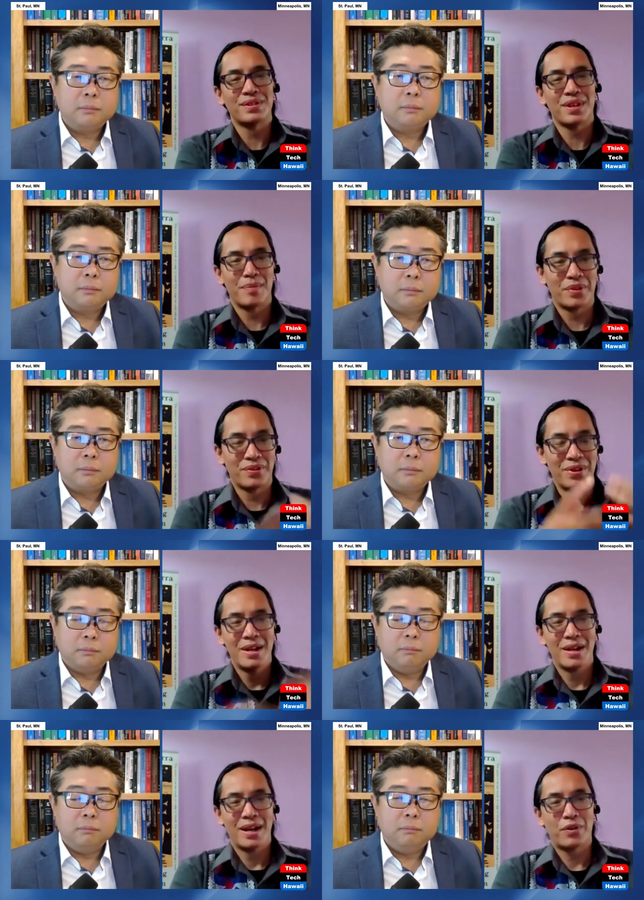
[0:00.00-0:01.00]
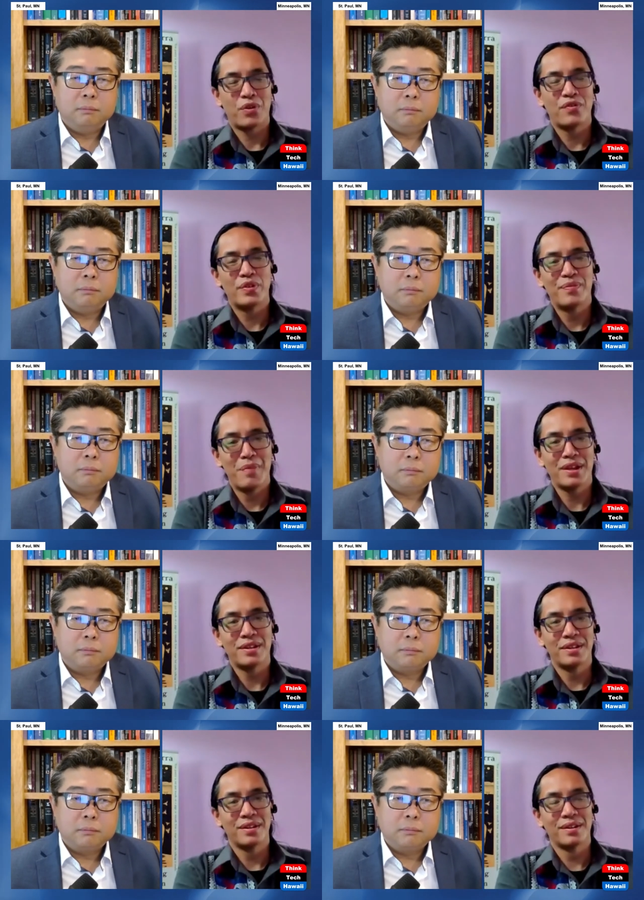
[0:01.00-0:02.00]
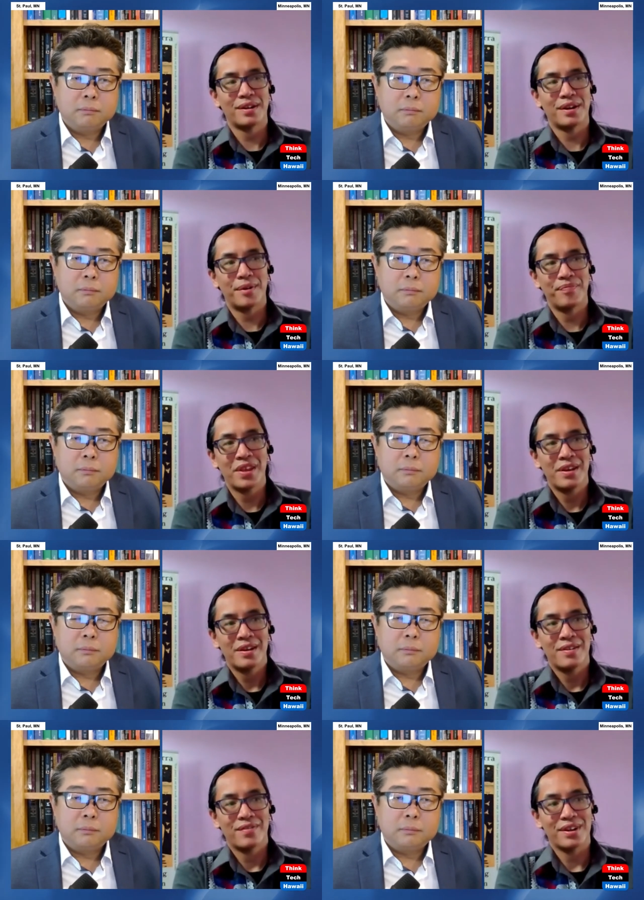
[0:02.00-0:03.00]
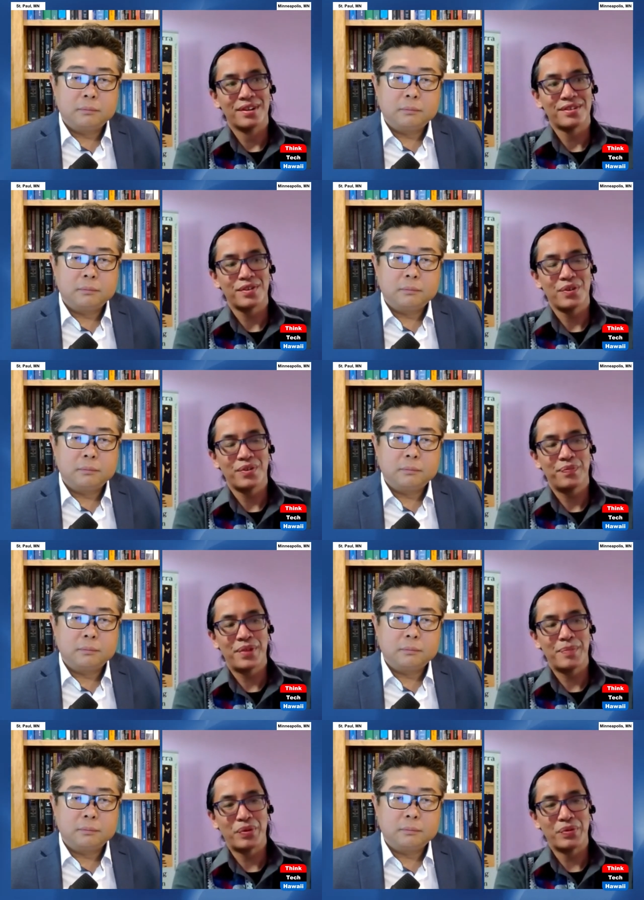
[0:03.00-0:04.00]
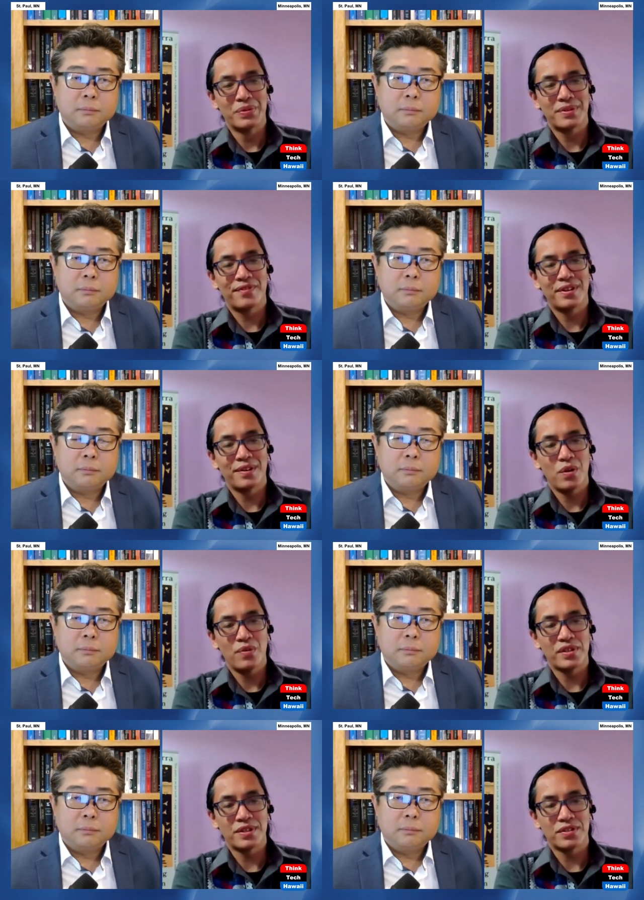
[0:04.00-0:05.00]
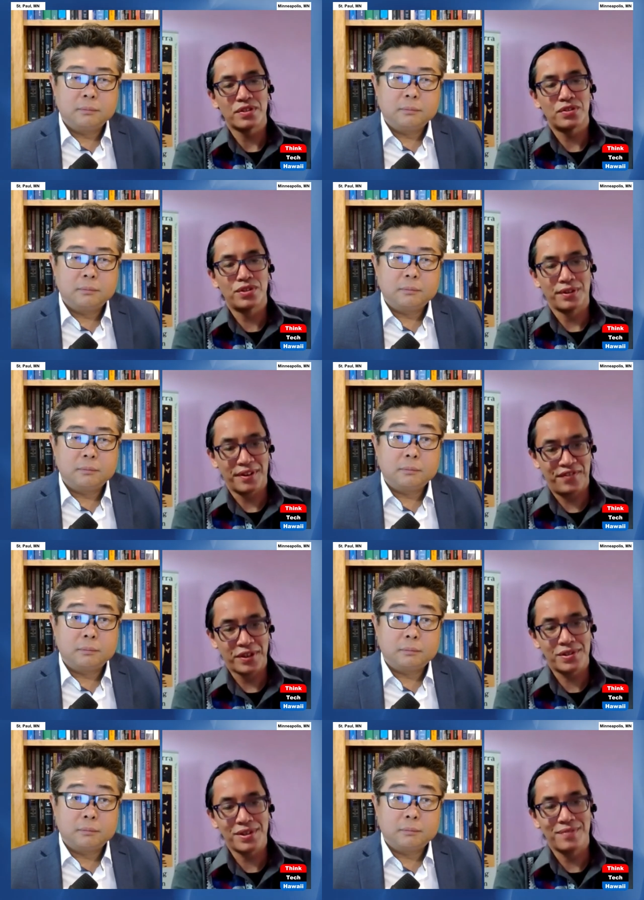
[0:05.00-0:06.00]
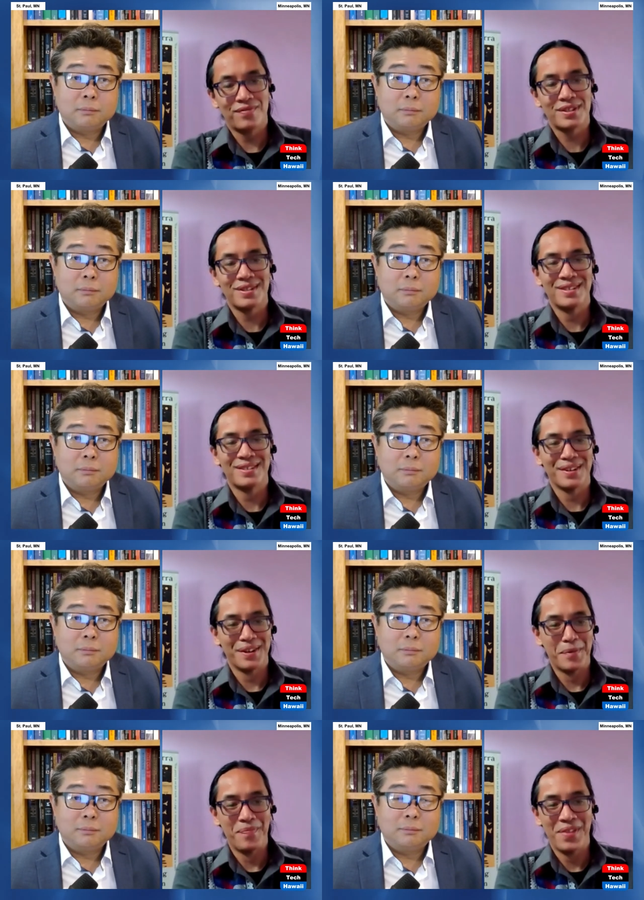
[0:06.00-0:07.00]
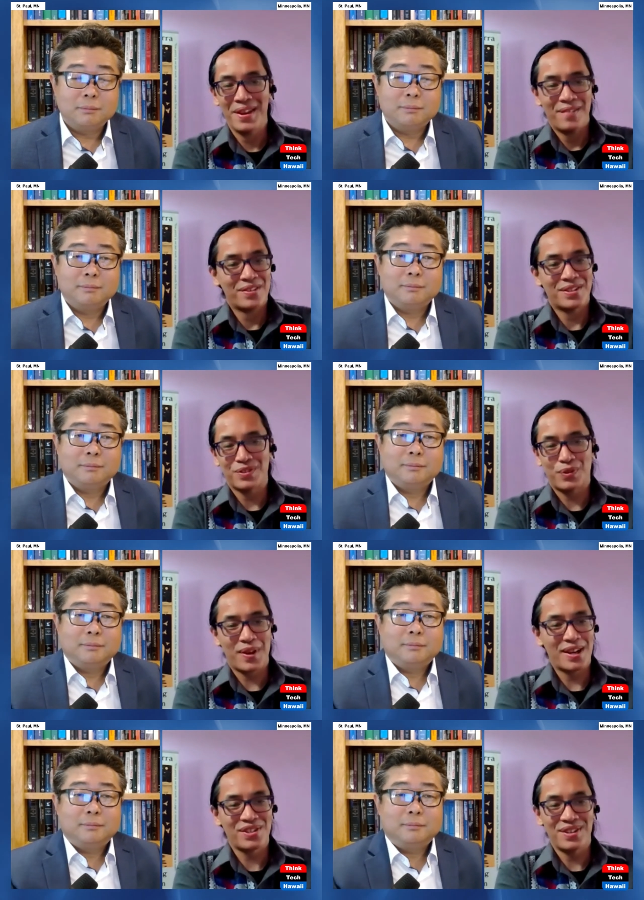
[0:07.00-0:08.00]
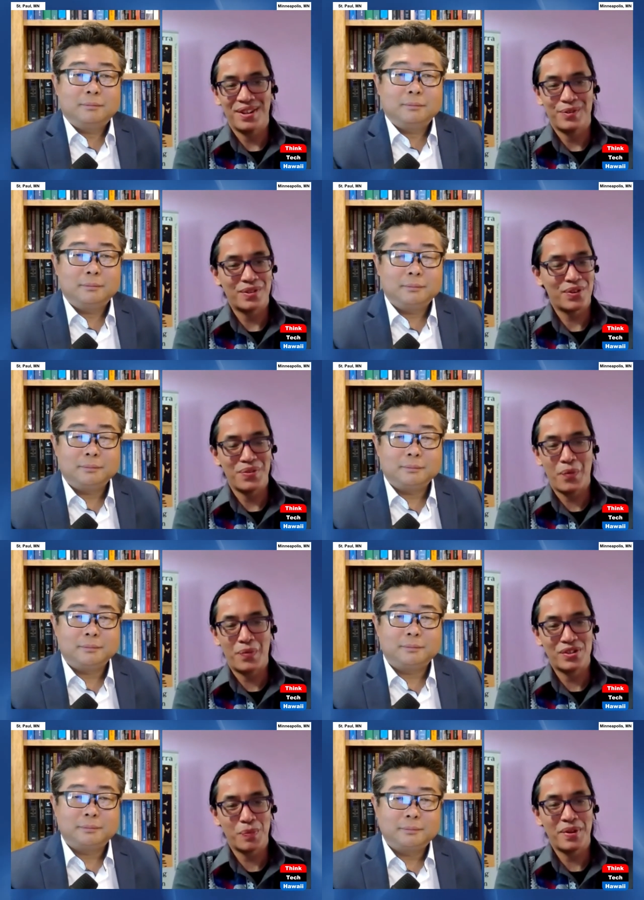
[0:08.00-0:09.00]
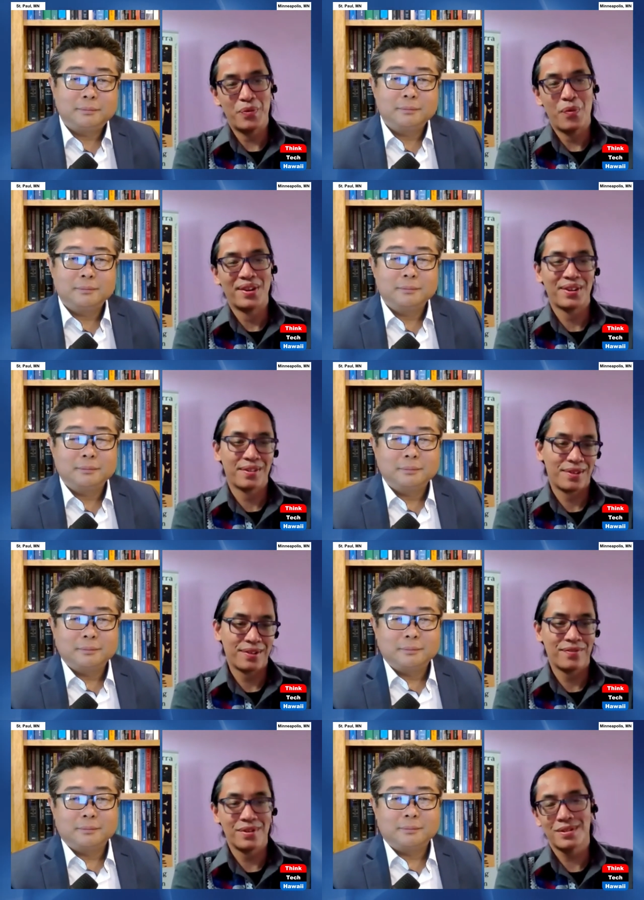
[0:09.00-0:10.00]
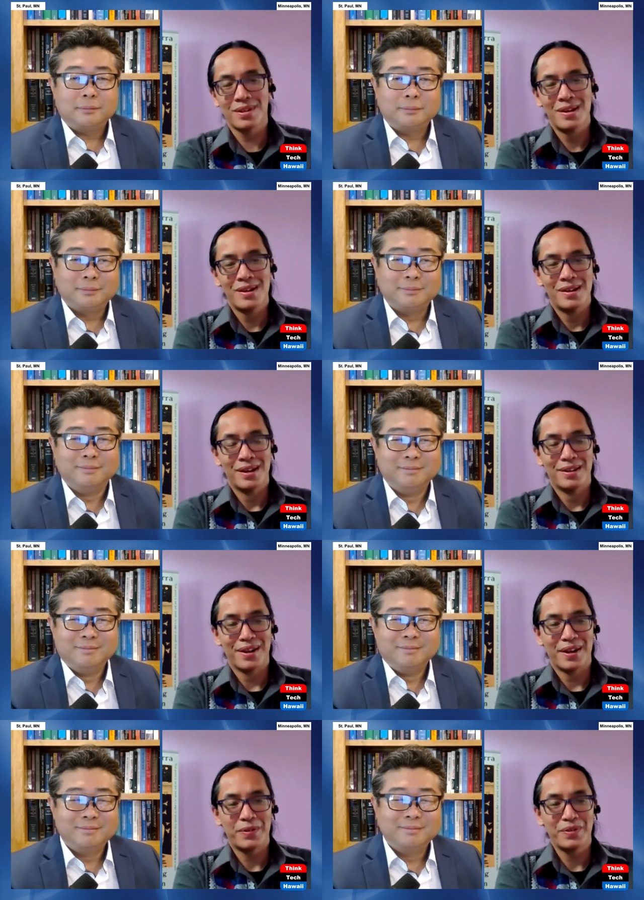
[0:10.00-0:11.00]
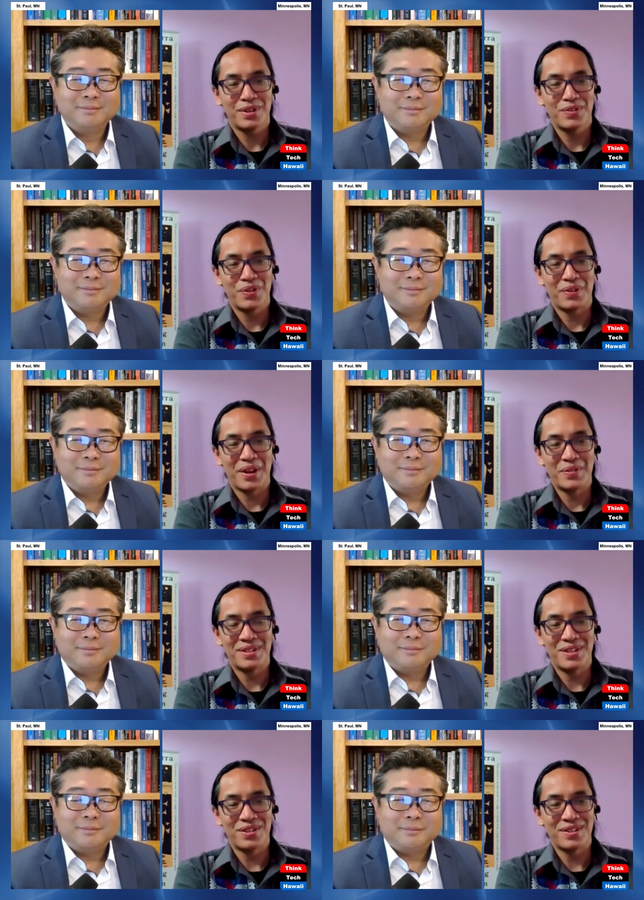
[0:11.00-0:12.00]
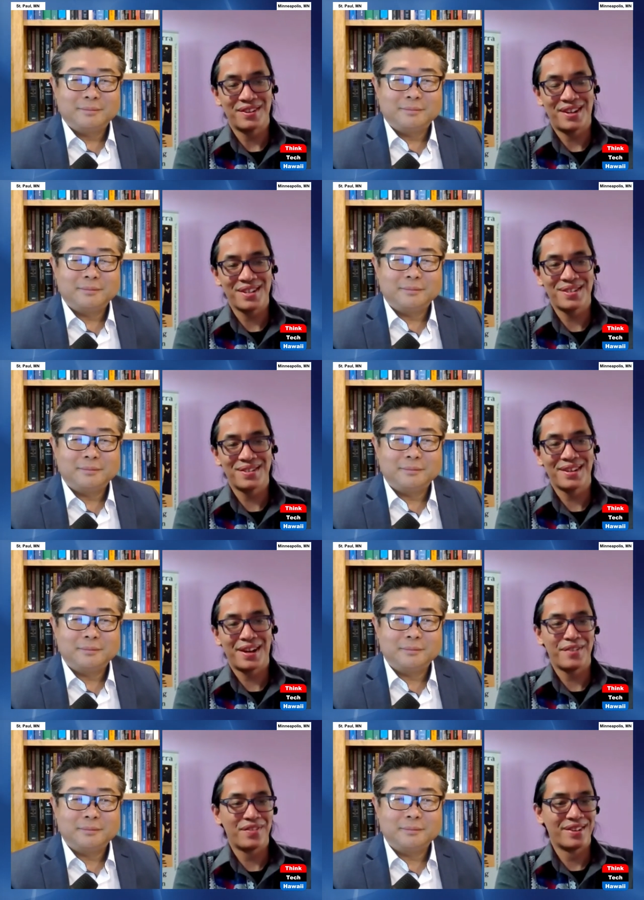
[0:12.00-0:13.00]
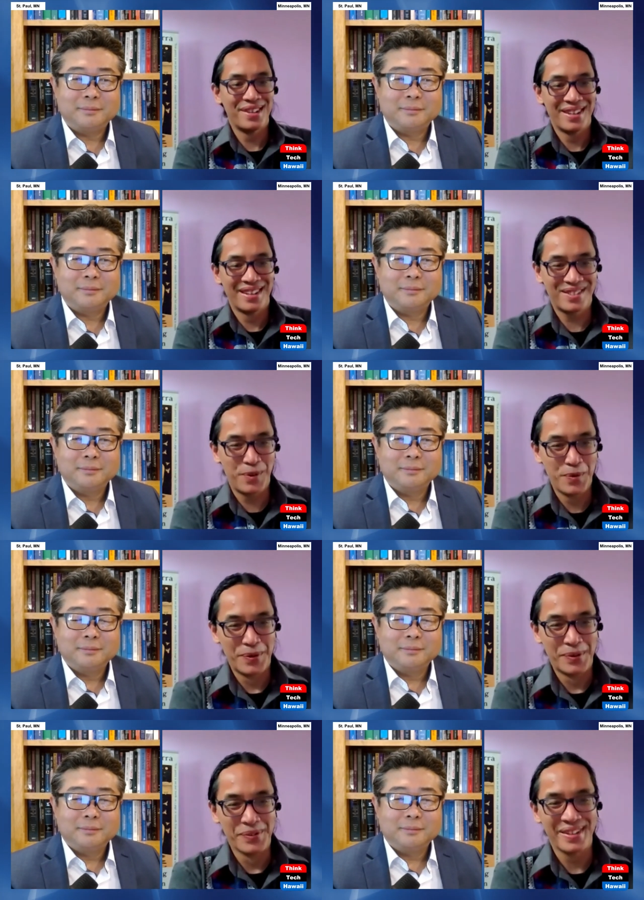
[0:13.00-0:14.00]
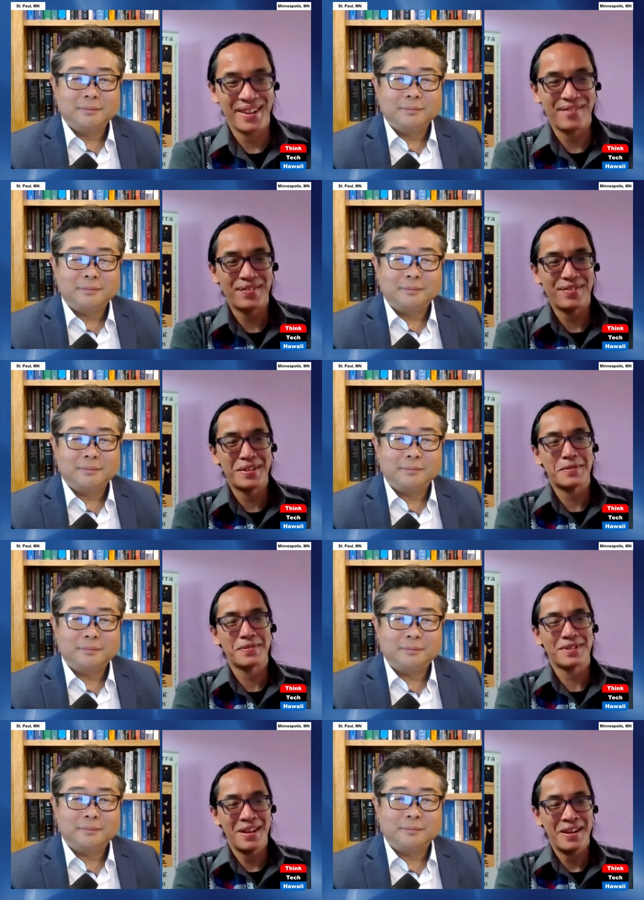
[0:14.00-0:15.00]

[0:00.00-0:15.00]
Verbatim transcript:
Speaker 1: example, mm-hmm. out over in Maine. Um, friends. You know, people used to think, oh, this is just junk fiction. This is um, this is trashy literature. No one should be writing like this. Hmm. And now, like, no, now he's teaching classes at Ivy League schools and everything else